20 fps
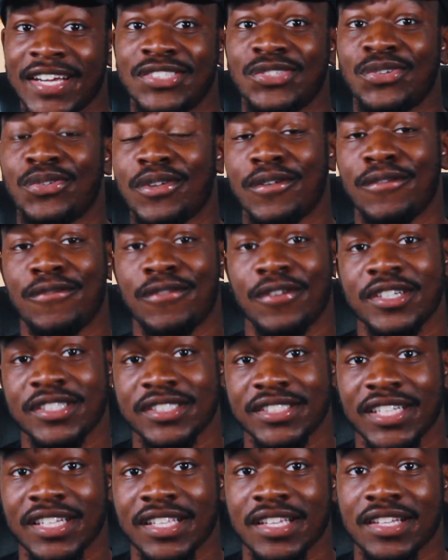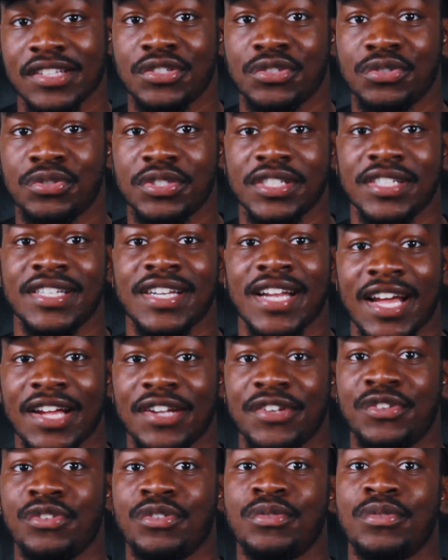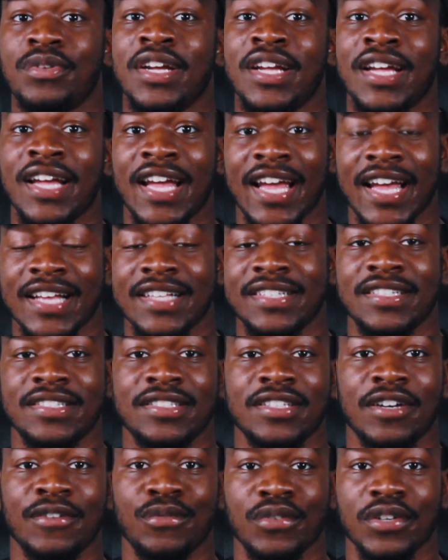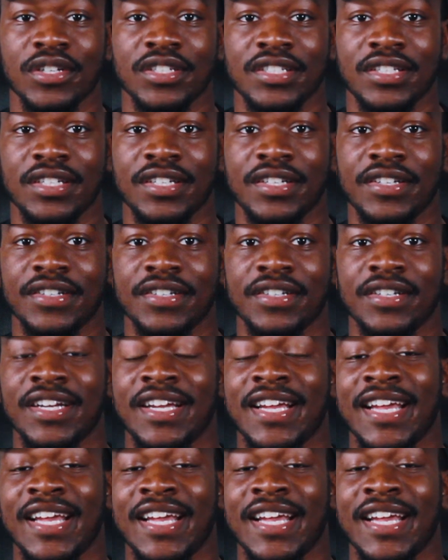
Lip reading: so the first thing that you should not do as a software engineer